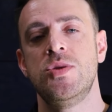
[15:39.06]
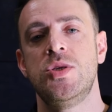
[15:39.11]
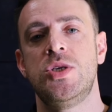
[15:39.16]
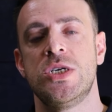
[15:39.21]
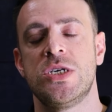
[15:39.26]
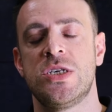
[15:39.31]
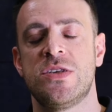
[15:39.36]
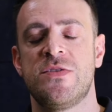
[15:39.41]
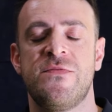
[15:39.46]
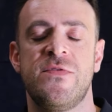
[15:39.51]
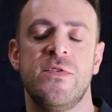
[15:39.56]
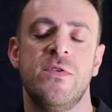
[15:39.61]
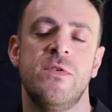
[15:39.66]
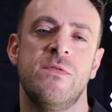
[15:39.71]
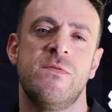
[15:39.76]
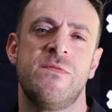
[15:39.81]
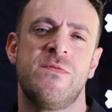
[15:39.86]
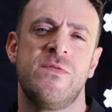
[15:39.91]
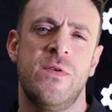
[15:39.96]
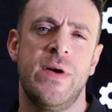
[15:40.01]
Just
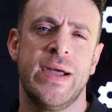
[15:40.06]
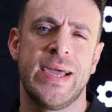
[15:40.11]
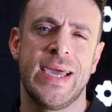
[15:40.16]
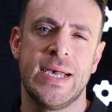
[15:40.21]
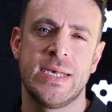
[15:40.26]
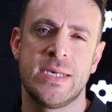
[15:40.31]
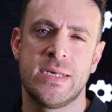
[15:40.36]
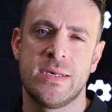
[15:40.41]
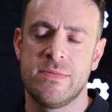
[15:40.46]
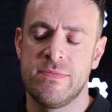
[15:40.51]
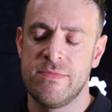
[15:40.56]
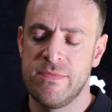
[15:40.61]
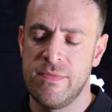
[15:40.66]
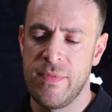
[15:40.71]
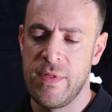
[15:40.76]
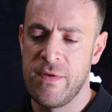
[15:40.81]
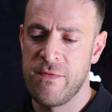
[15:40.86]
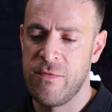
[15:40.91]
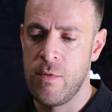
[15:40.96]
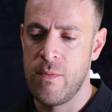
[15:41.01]

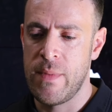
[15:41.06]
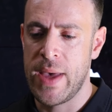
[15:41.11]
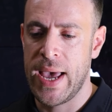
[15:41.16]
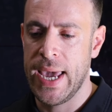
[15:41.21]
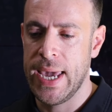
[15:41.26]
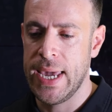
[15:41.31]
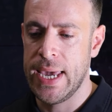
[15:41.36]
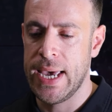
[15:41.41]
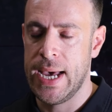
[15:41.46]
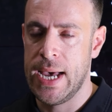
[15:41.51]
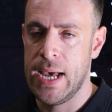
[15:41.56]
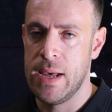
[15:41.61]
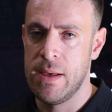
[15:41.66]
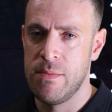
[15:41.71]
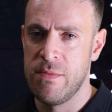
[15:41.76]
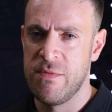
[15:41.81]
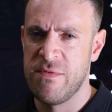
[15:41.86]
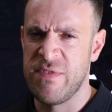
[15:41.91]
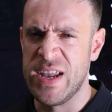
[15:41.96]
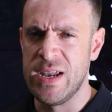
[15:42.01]
from a
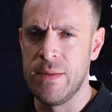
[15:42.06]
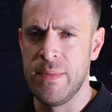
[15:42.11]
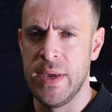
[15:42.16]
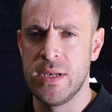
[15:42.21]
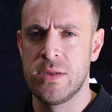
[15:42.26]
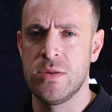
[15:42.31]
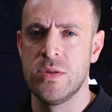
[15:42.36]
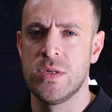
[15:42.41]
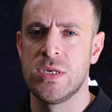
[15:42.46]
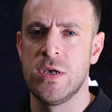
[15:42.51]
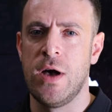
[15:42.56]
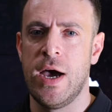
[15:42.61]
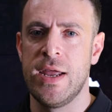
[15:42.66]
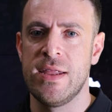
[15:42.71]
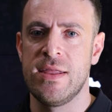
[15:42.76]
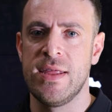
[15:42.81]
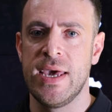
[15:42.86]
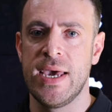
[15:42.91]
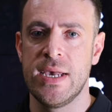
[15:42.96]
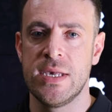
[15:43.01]
fundamental side
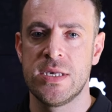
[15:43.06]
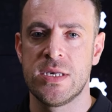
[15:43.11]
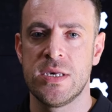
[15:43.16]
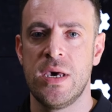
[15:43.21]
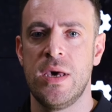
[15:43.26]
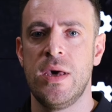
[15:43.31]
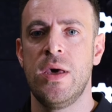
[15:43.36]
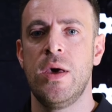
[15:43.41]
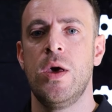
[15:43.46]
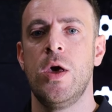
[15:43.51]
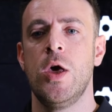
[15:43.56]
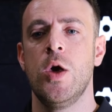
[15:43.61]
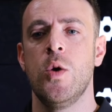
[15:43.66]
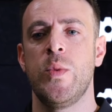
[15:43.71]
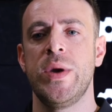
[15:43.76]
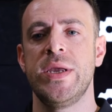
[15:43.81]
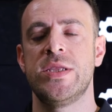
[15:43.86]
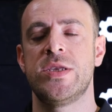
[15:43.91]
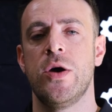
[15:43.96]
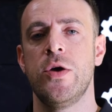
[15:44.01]
of things,
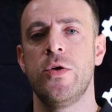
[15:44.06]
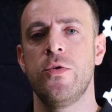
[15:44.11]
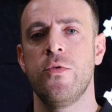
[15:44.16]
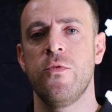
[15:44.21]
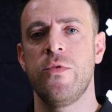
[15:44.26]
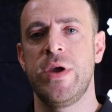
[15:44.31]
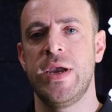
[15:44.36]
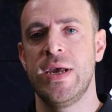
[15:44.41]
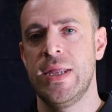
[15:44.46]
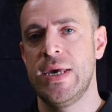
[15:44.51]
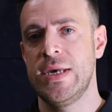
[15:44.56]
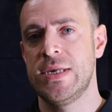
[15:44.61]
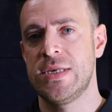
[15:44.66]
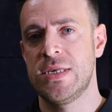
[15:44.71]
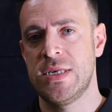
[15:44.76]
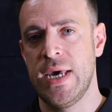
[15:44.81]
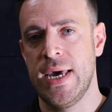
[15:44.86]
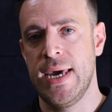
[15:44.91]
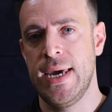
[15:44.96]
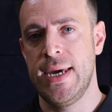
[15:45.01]
we don't really
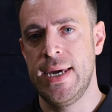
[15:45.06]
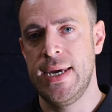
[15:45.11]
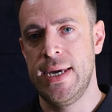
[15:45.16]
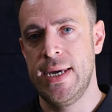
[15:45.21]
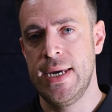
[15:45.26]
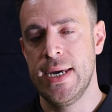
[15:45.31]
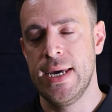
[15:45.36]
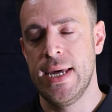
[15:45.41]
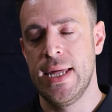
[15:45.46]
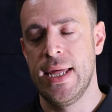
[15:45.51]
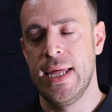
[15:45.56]
see